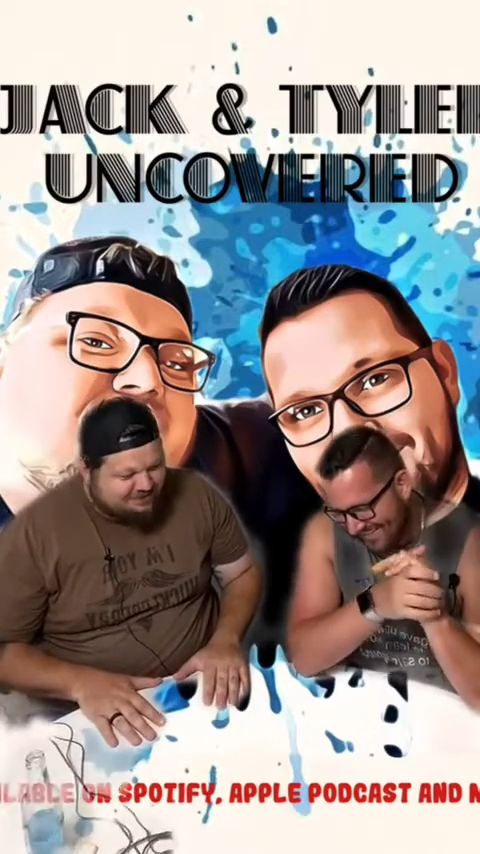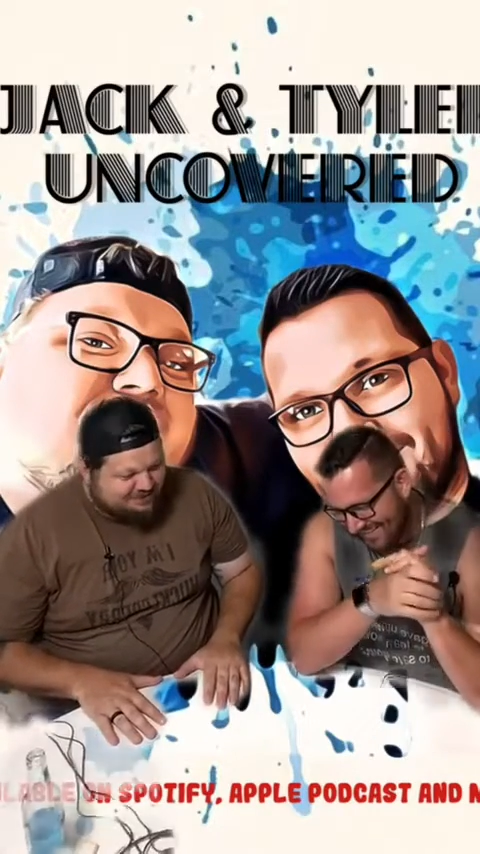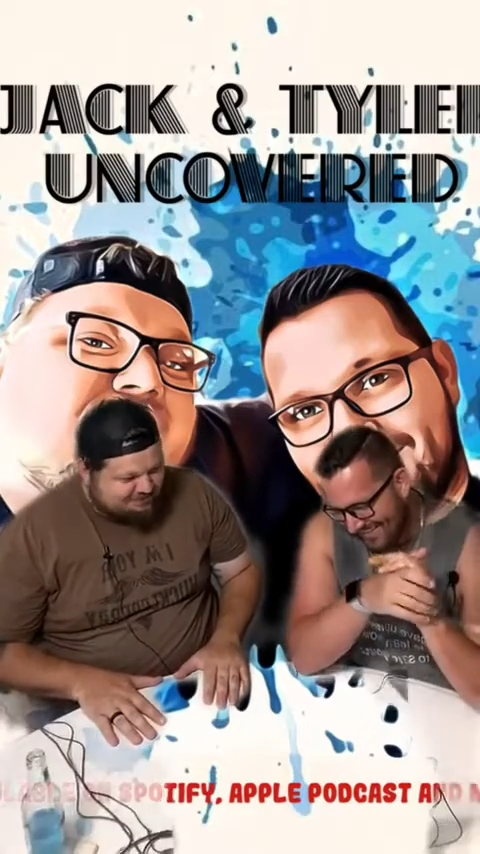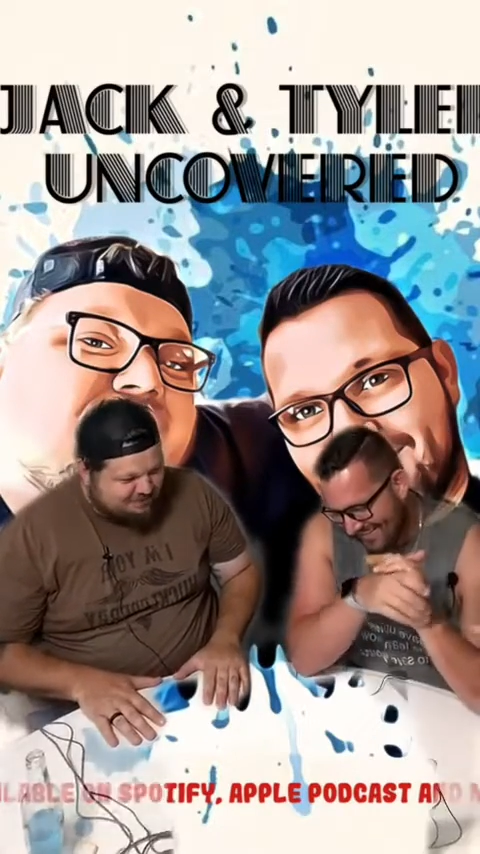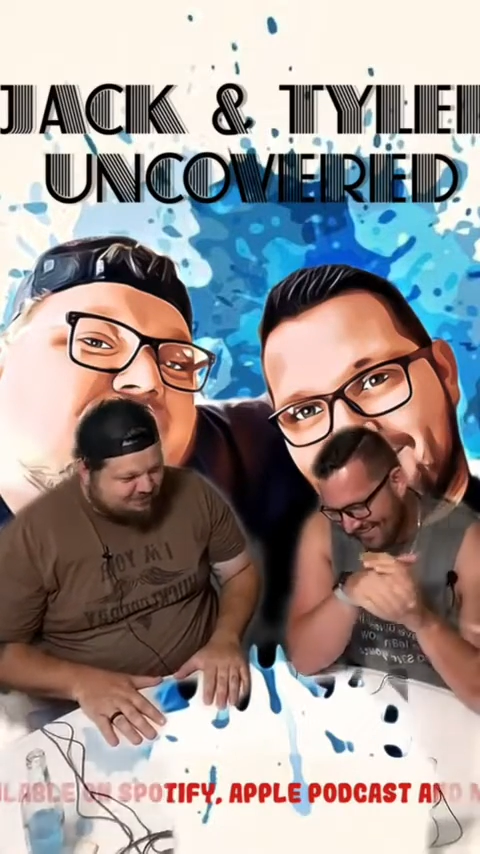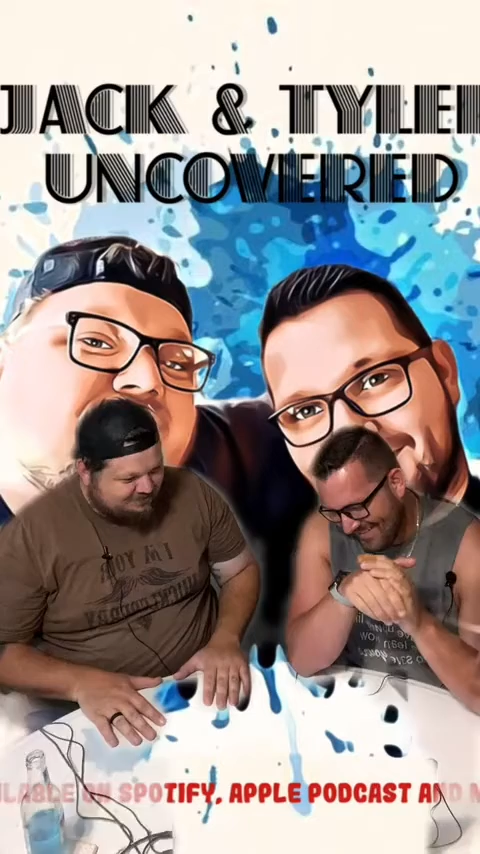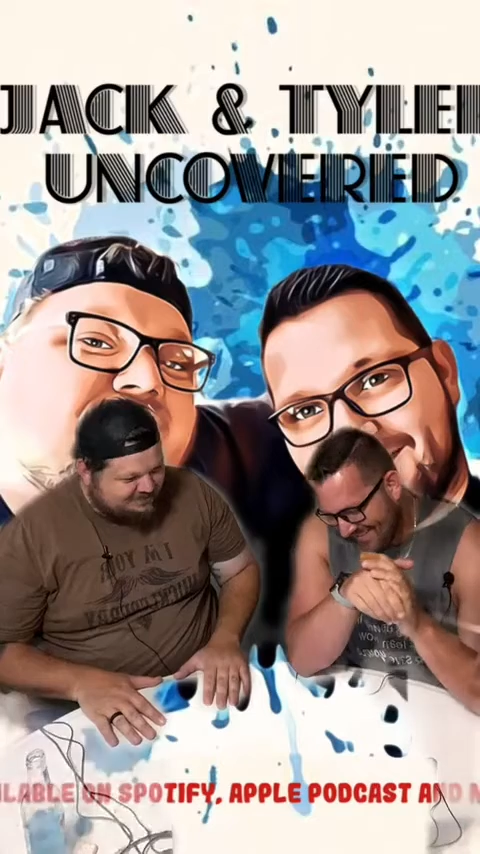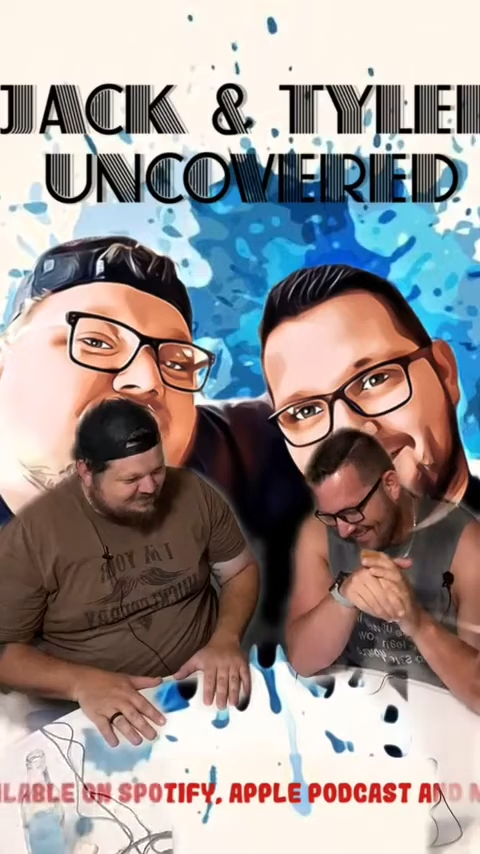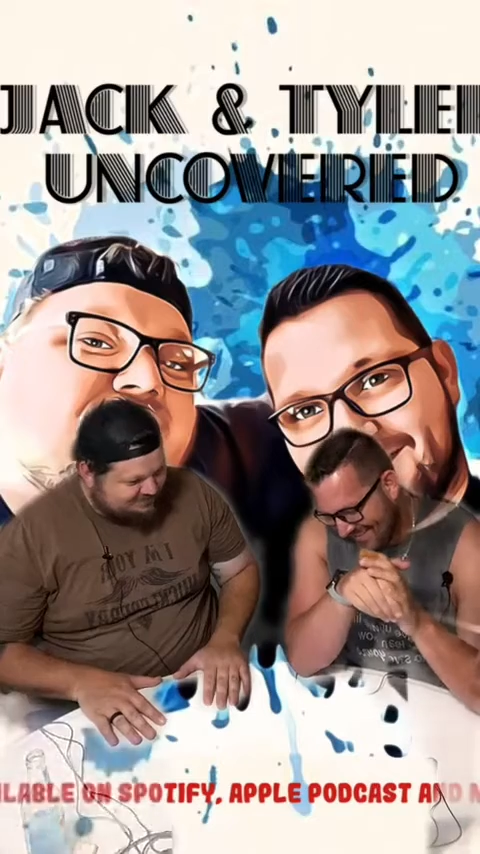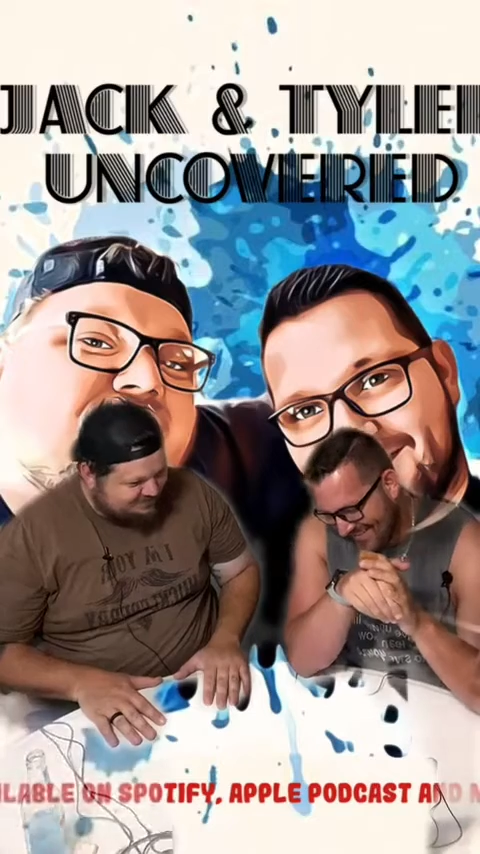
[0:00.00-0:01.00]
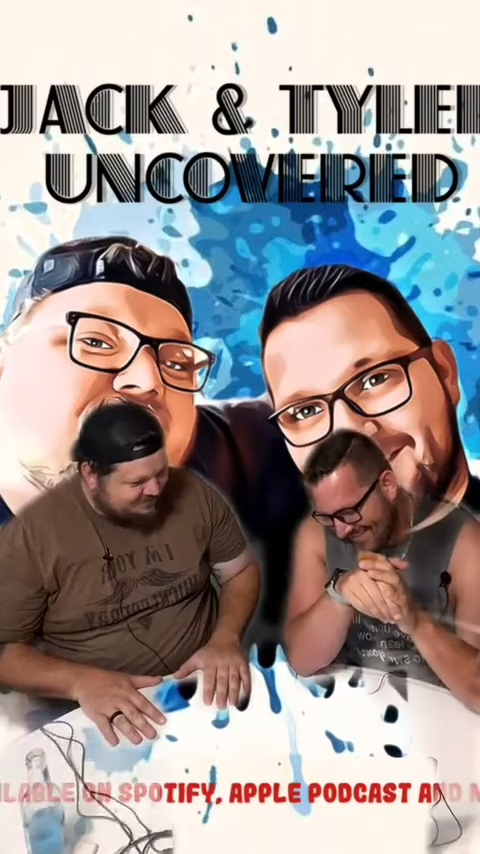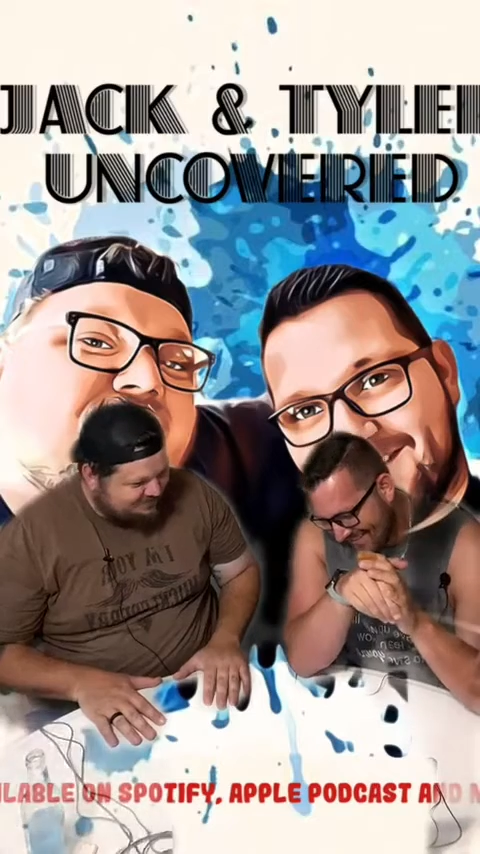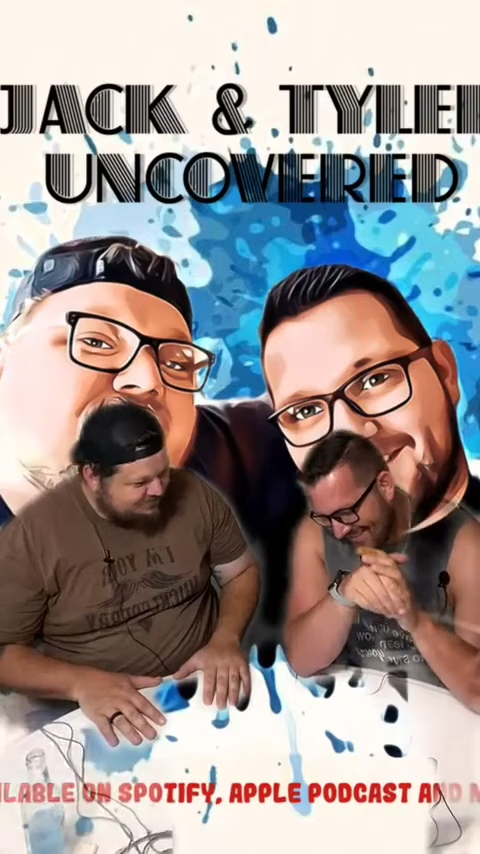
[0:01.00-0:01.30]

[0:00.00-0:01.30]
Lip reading: There are people listening right now.